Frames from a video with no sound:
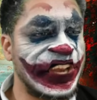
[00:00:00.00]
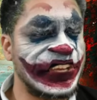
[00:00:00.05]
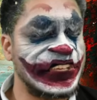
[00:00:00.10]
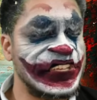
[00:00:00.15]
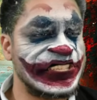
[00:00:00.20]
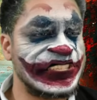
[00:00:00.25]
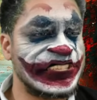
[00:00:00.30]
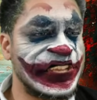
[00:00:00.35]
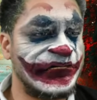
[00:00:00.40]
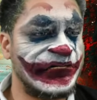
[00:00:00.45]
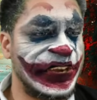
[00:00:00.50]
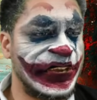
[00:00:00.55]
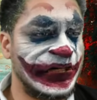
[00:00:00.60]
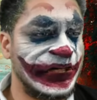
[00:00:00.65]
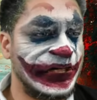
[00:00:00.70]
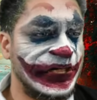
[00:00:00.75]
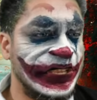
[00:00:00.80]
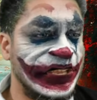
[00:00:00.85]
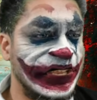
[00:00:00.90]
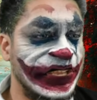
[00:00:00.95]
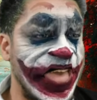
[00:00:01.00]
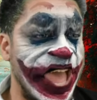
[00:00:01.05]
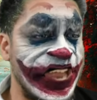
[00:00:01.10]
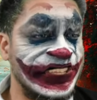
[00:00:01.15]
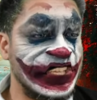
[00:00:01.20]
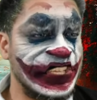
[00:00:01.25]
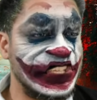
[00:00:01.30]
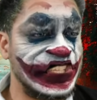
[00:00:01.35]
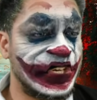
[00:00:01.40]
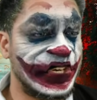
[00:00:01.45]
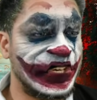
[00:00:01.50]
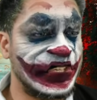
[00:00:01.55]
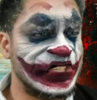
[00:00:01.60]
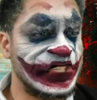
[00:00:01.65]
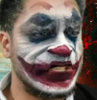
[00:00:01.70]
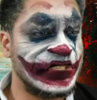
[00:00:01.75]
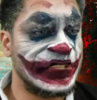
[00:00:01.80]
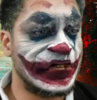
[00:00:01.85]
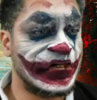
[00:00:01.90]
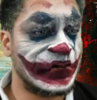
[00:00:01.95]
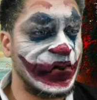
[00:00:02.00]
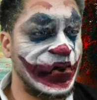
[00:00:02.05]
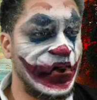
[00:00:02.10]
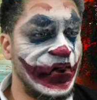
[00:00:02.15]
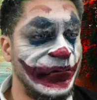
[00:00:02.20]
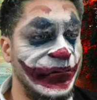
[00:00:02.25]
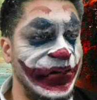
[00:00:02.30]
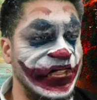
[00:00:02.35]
discover that the church is the home